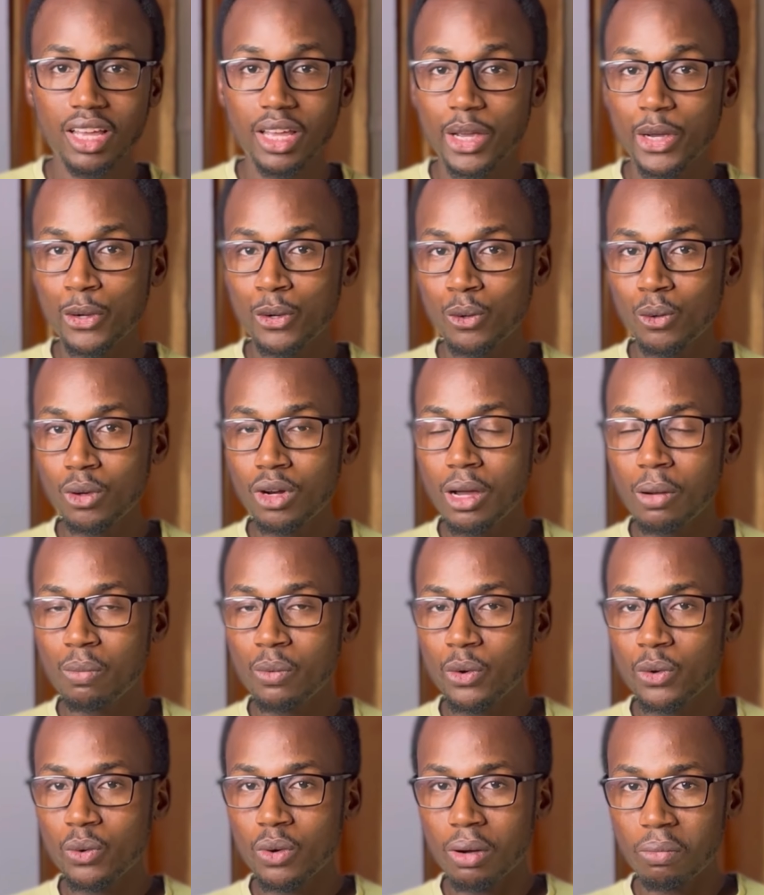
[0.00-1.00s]
In order for
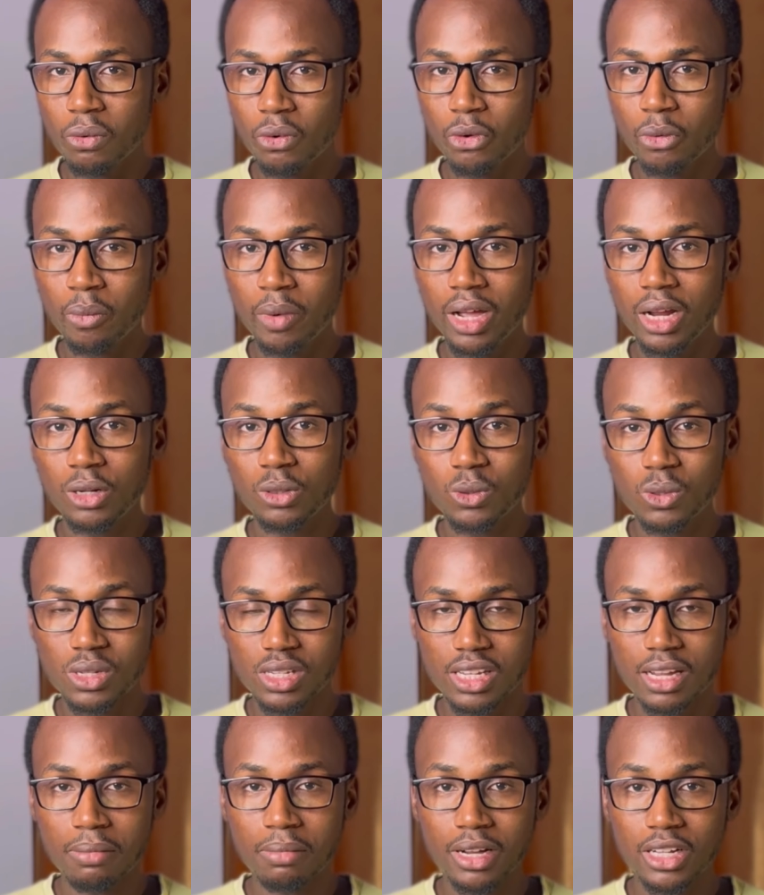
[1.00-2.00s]
your profile to
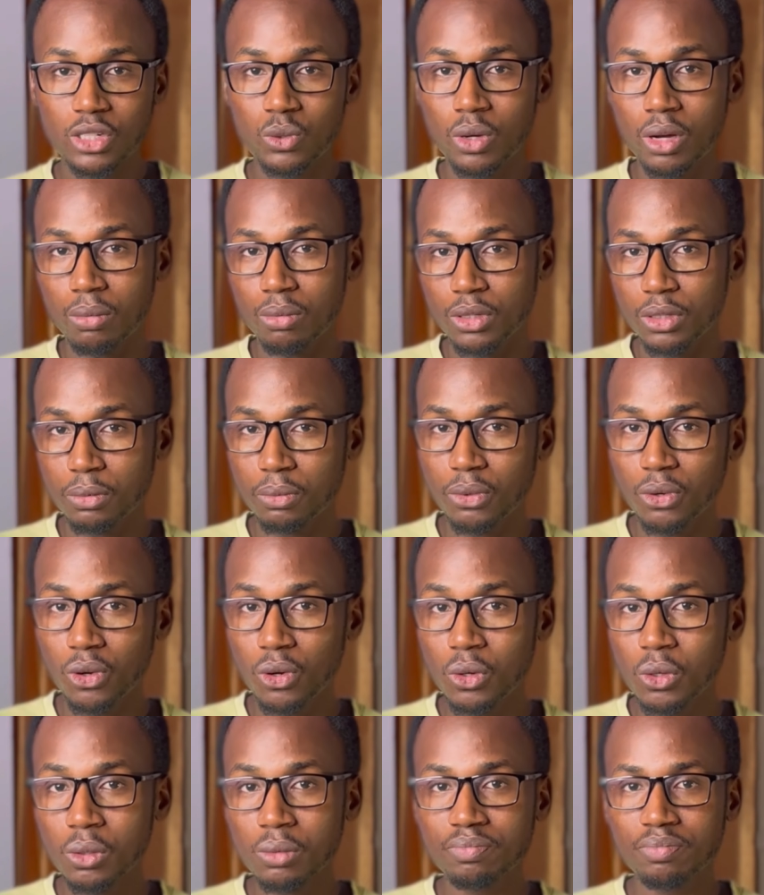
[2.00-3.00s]
serve as your
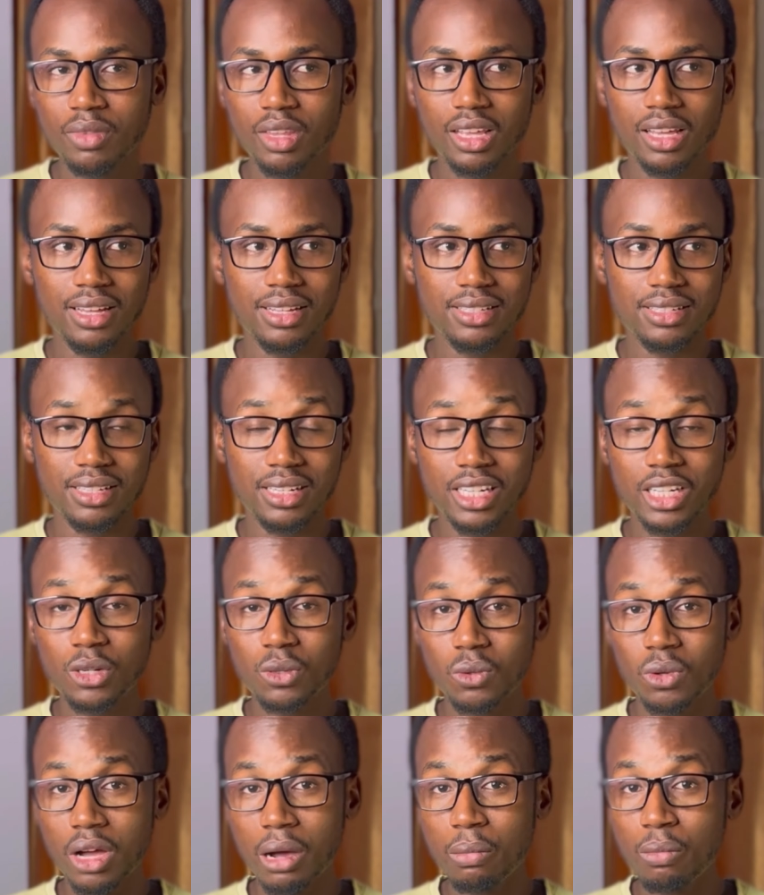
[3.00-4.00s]
portfolio, it needs
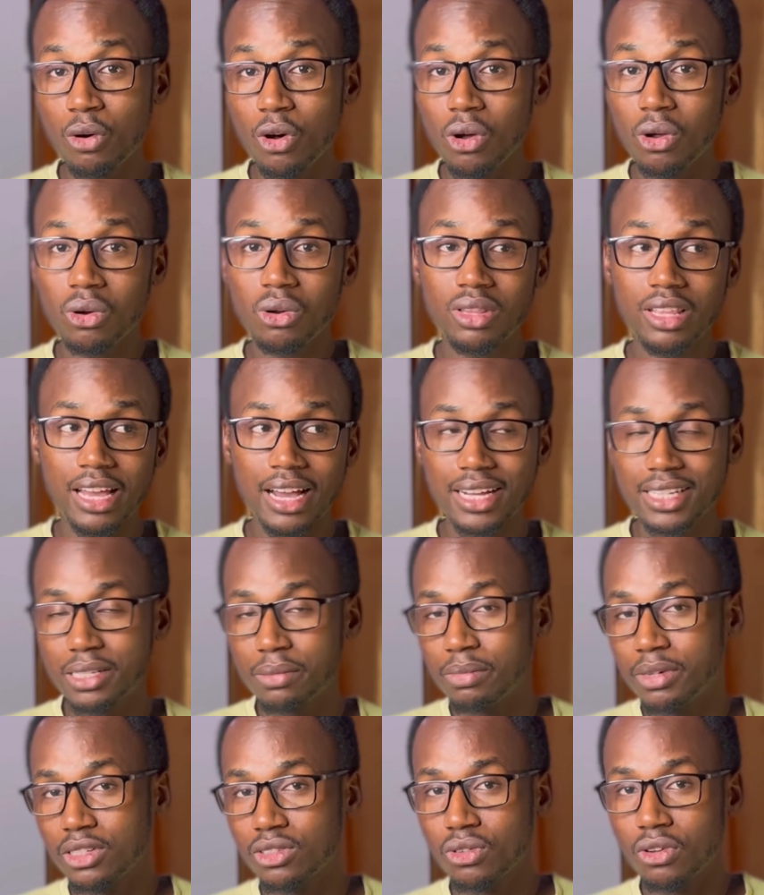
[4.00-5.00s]
to have all the
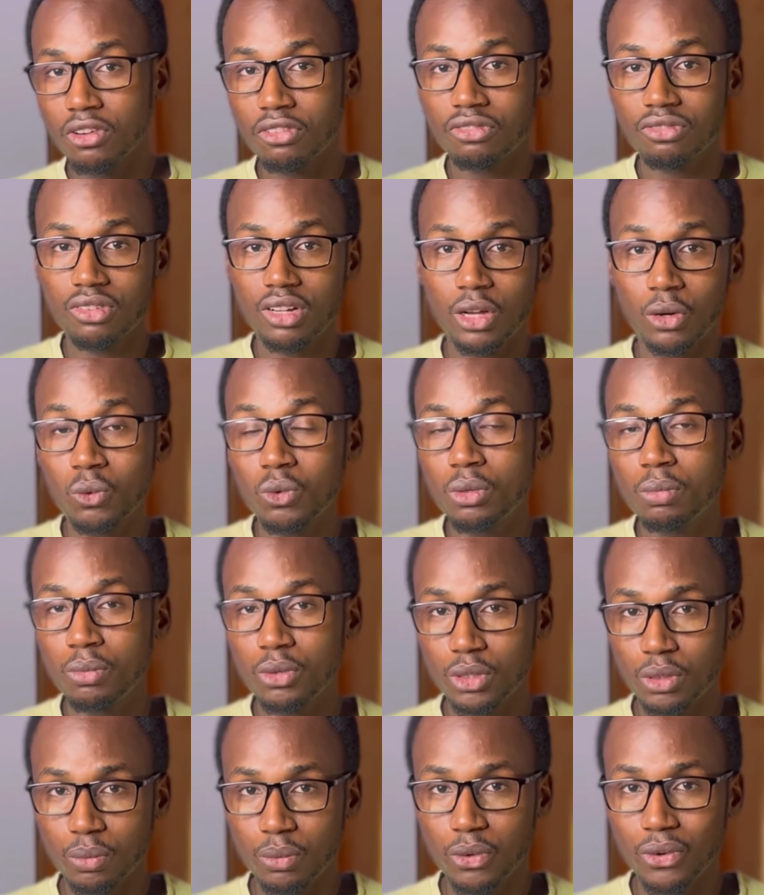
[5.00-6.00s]
aspects of a good
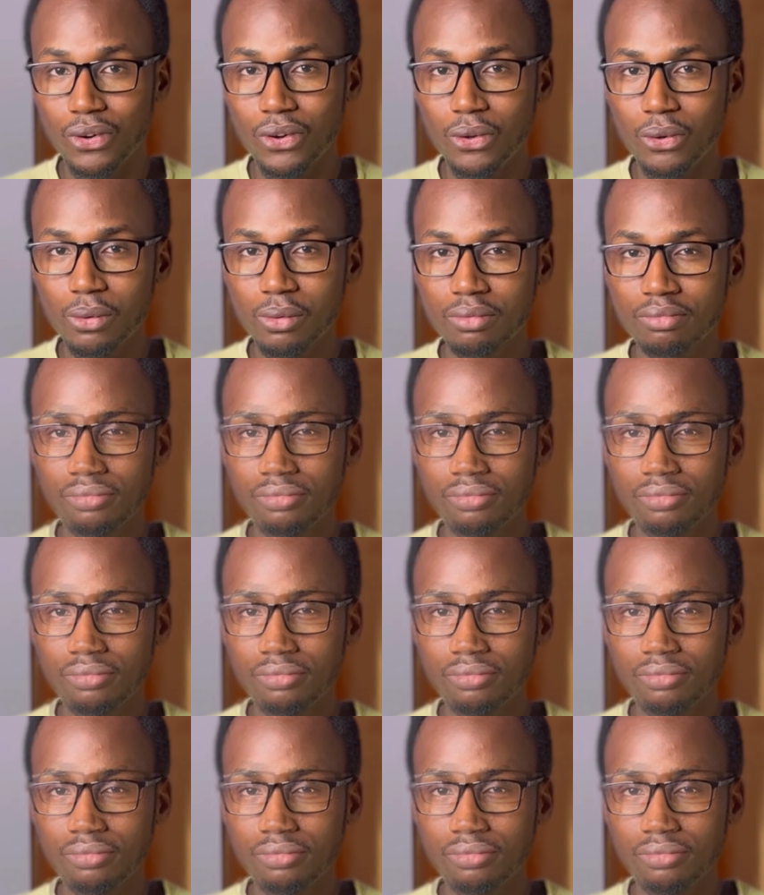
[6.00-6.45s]
portfolio.